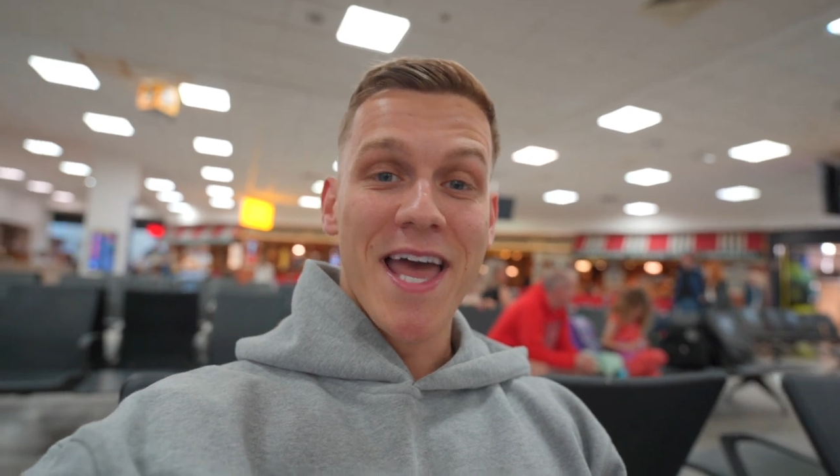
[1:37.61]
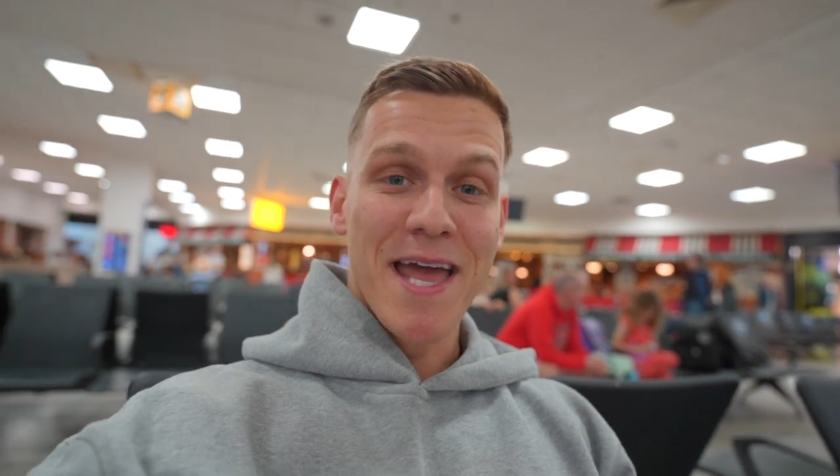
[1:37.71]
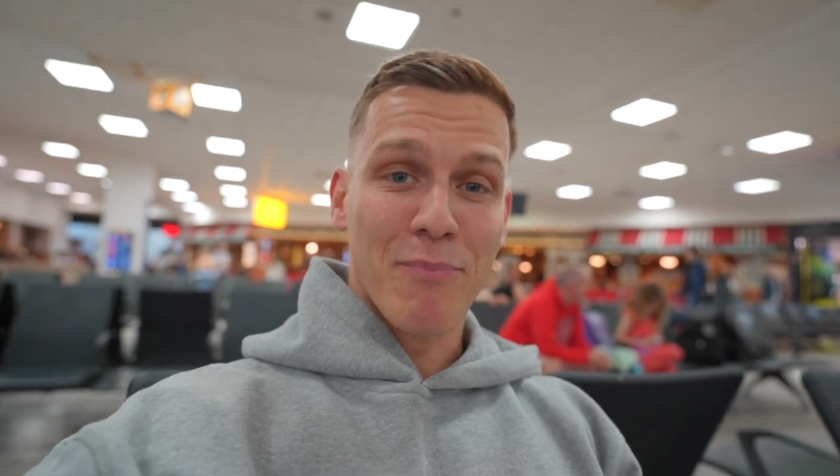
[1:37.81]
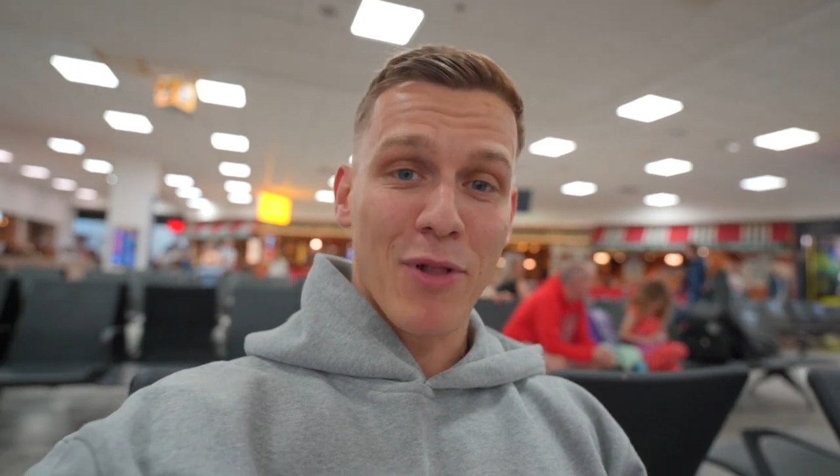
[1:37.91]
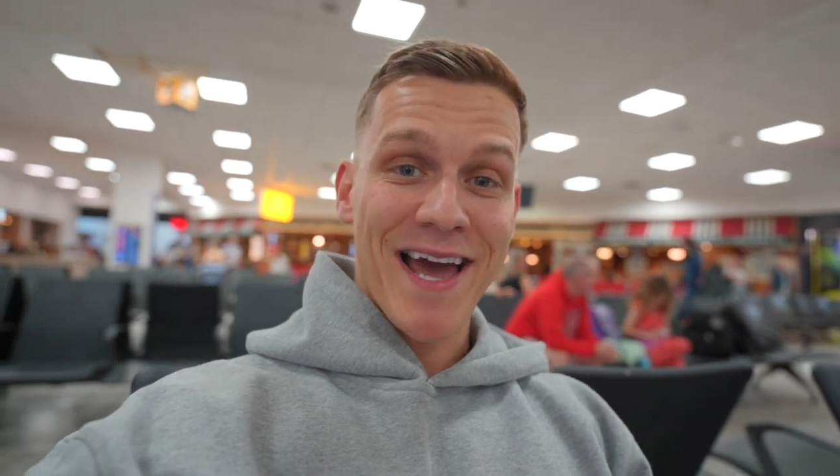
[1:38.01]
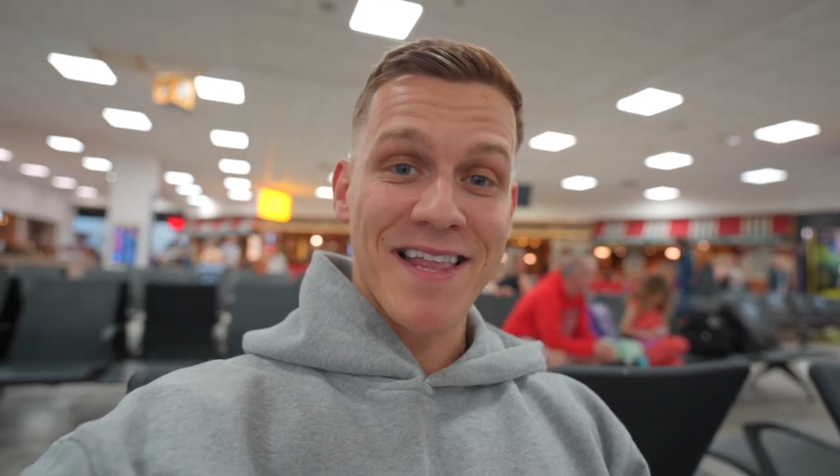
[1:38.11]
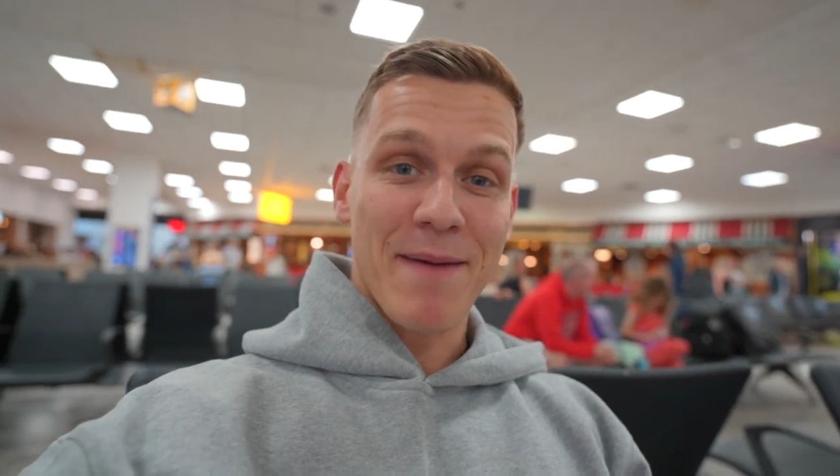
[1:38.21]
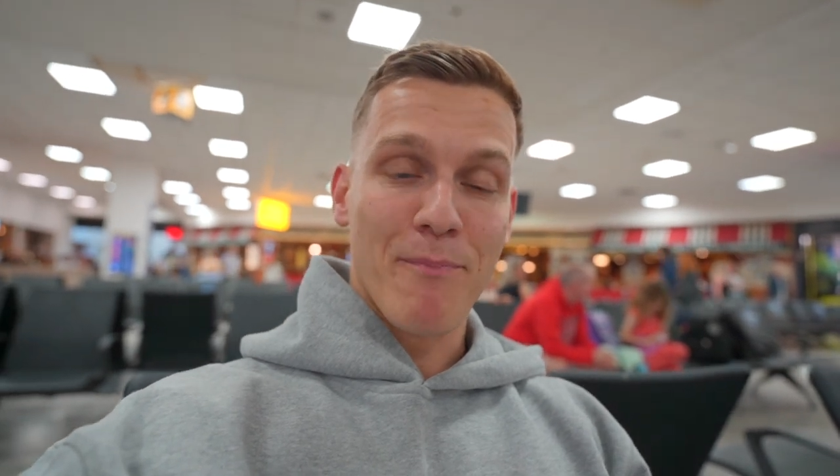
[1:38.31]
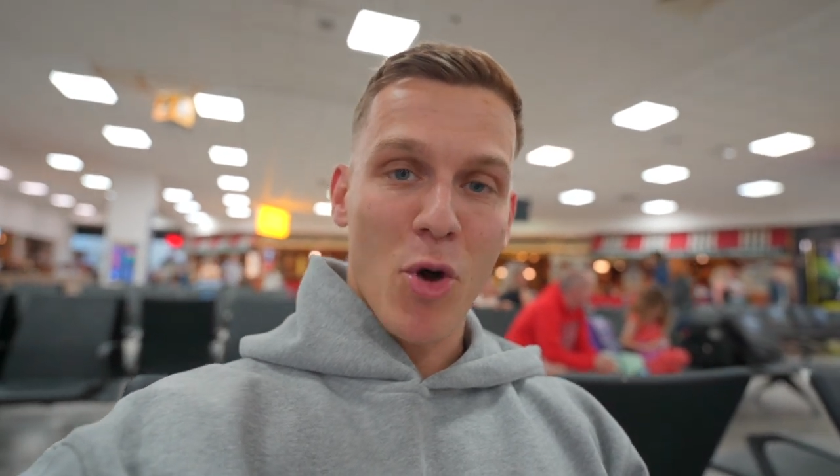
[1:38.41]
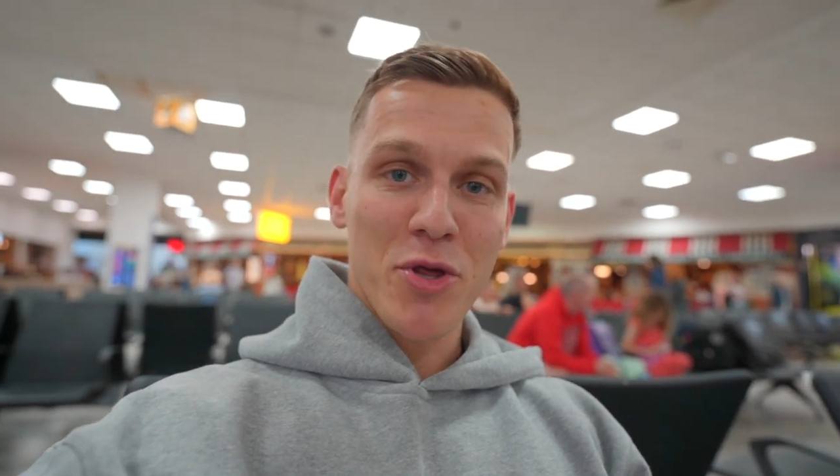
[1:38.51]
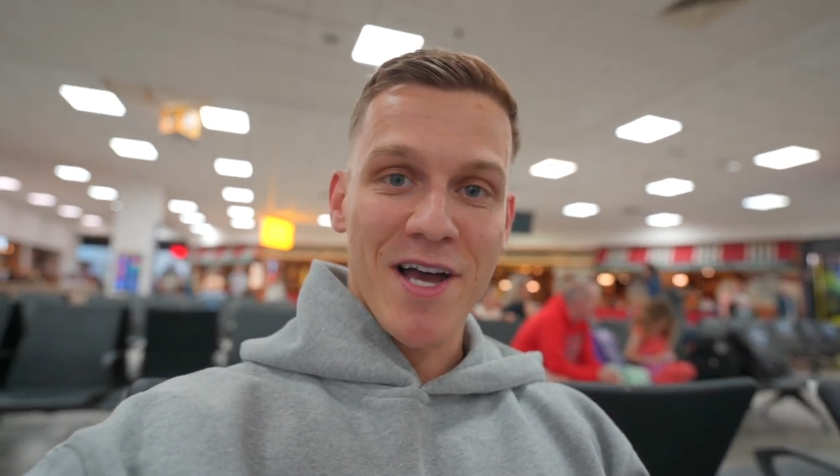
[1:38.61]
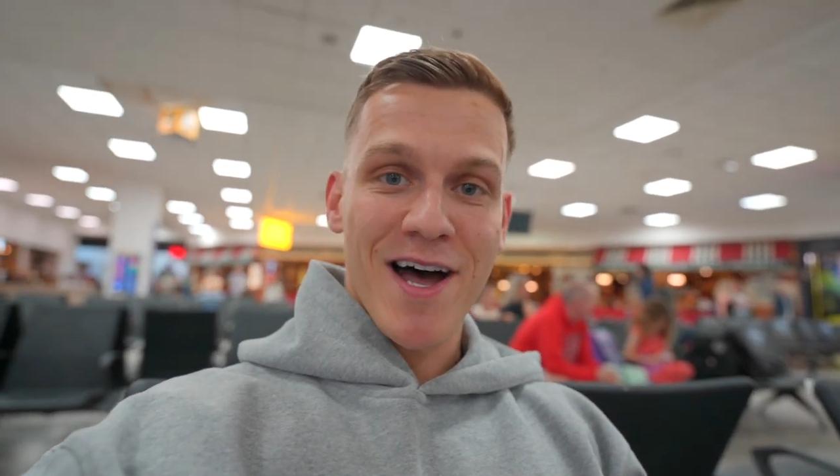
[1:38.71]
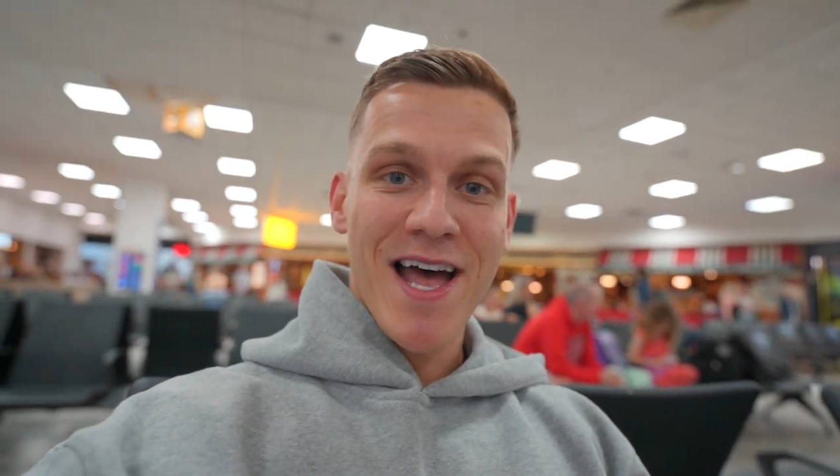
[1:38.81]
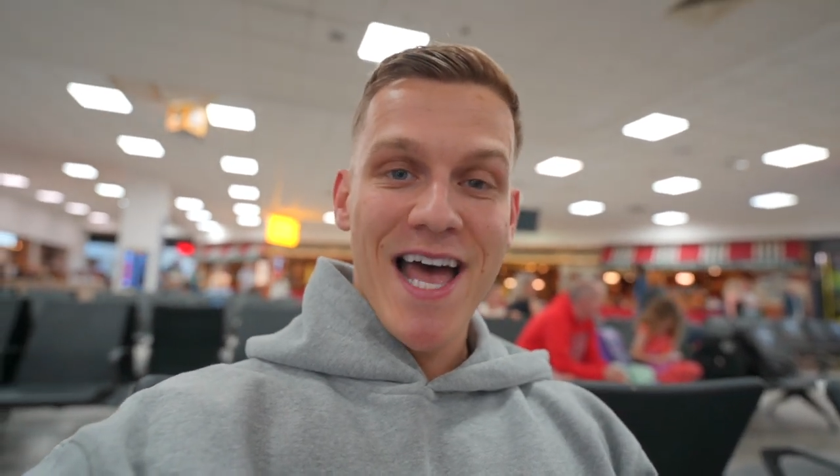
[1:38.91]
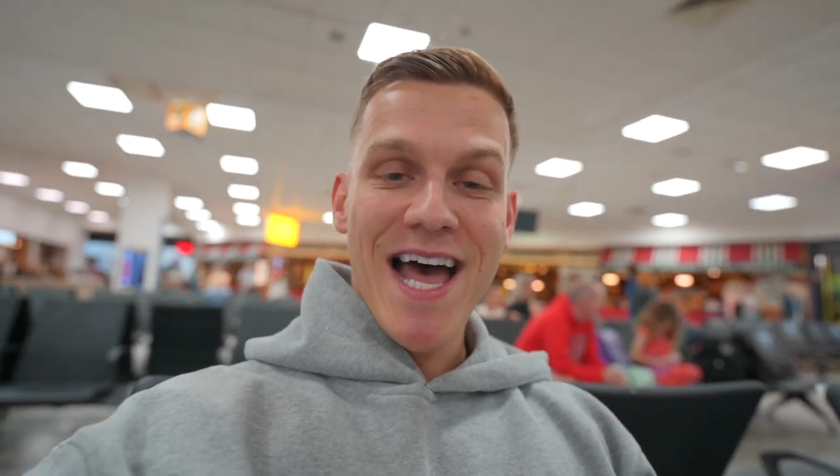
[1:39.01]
in Playa De'n Bossa,